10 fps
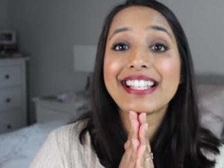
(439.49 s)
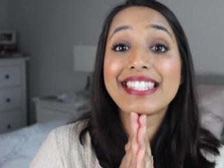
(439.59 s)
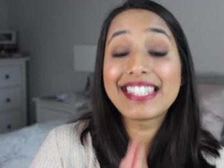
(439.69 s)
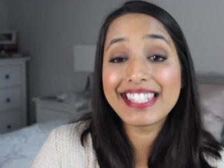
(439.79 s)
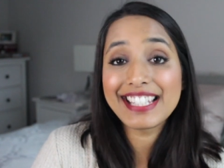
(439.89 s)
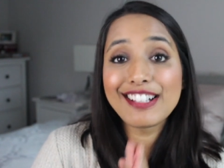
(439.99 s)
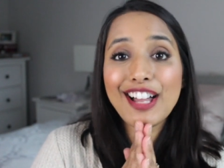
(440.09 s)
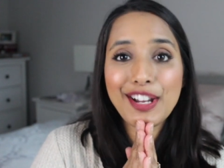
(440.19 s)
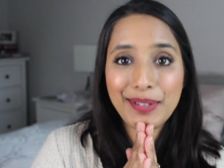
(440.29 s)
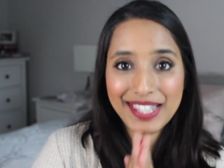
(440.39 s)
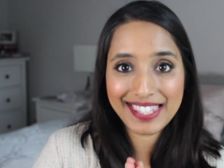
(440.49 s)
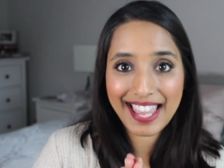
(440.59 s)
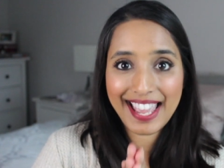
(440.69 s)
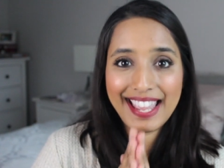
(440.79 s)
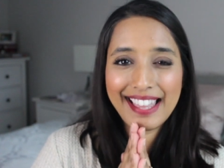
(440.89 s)
Still, I would
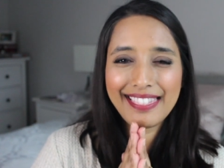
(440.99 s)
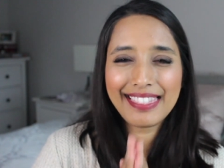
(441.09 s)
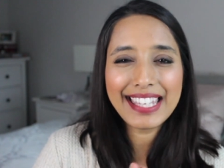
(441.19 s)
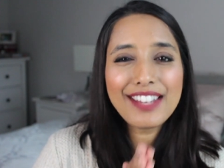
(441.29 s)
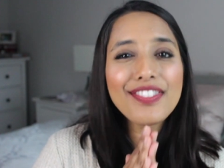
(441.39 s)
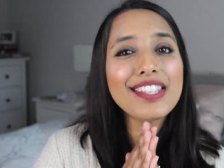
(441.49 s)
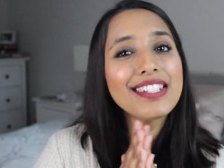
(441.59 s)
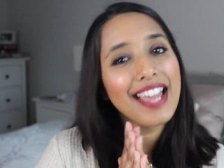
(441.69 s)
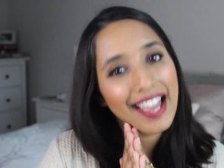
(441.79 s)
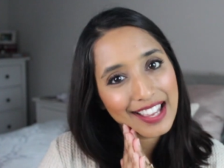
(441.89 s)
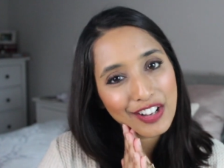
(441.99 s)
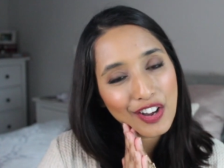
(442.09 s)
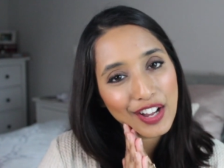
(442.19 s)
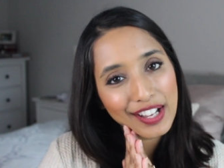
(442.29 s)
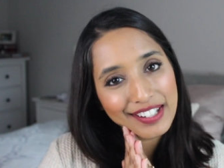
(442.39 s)
say leave the tag
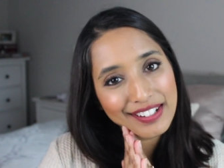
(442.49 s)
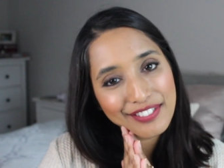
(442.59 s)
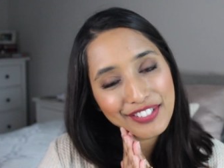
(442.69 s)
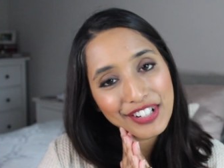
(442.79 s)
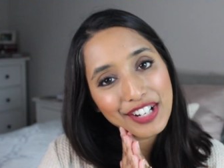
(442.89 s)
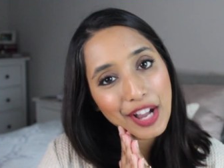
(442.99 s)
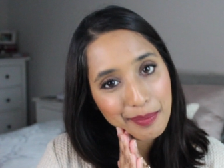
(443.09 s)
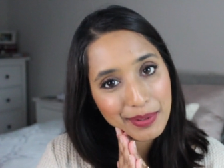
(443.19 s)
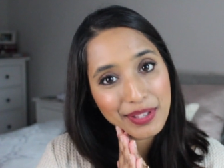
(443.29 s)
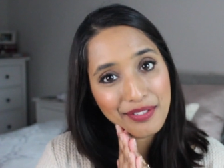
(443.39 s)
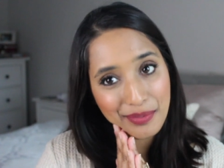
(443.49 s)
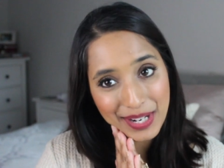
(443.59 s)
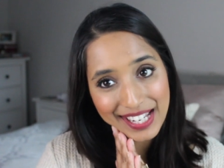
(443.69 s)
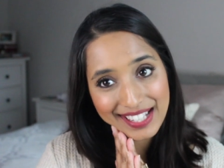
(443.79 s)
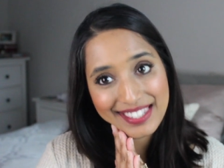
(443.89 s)
on for a couple of
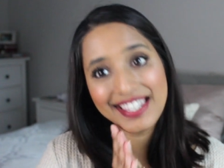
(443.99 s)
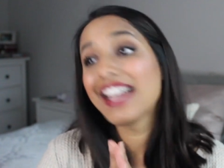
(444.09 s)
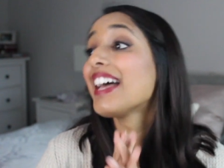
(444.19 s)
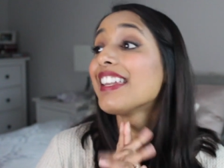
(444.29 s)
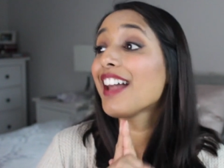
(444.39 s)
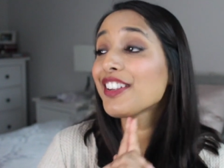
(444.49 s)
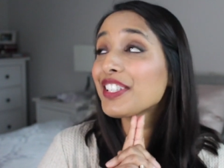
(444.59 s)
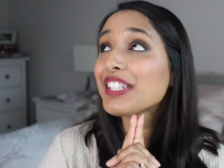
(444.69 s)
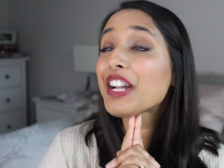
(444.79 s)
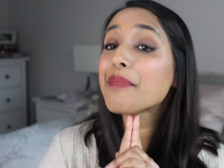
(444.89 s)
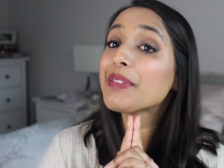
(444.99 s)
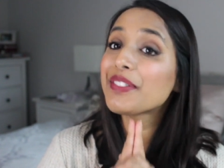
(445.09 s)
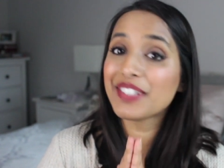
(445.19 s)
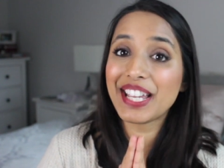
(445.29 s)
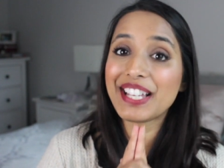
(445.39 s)
weeks, not just a couple
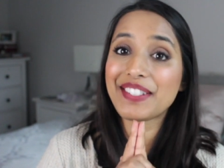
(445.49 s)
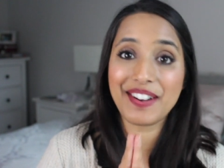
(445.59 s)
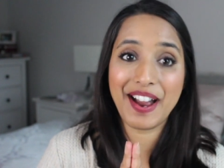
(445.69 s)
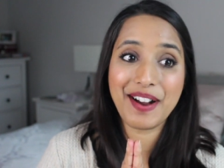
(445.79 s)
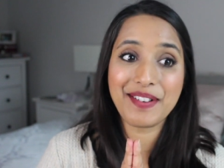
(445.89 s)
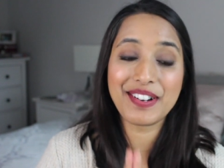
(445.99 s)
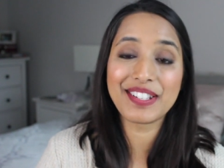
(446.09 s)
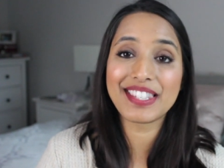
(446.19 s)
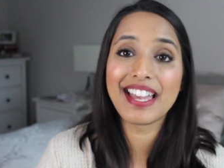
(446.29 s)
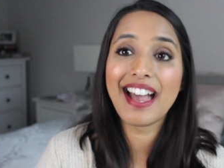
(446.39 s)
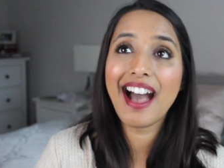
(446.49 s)
of days or hours.